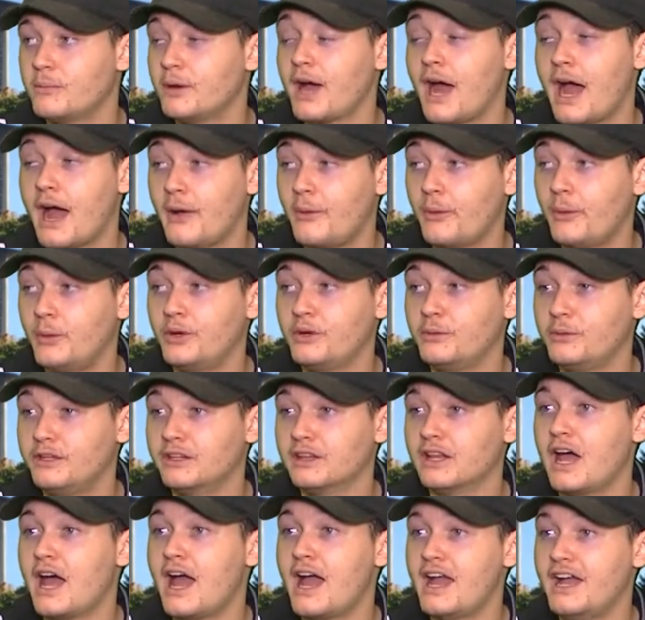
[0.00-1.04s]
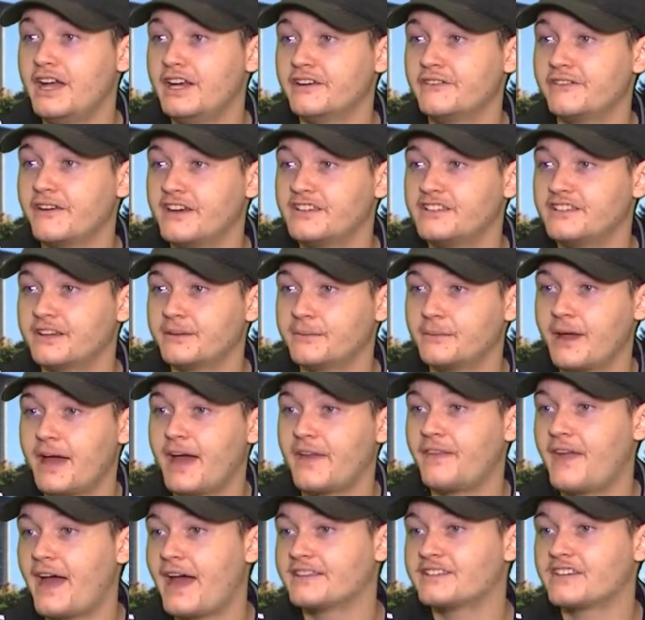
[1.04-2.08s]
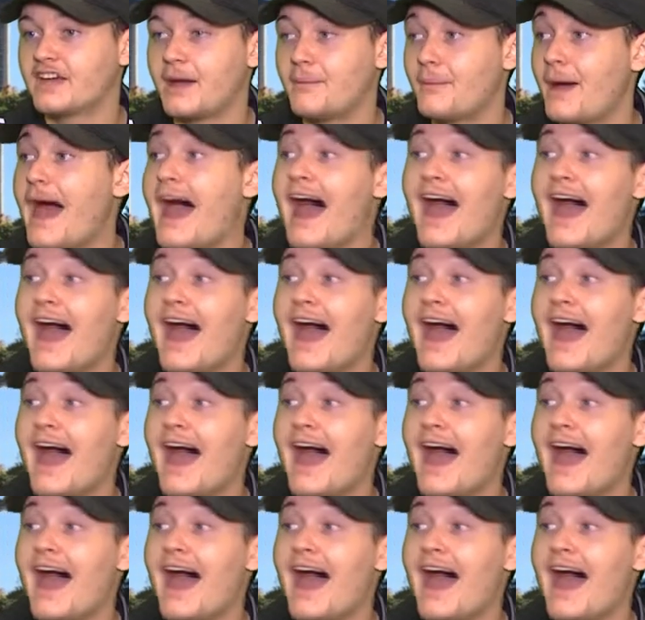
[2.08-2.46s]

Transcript: but I would be lying if I said at that time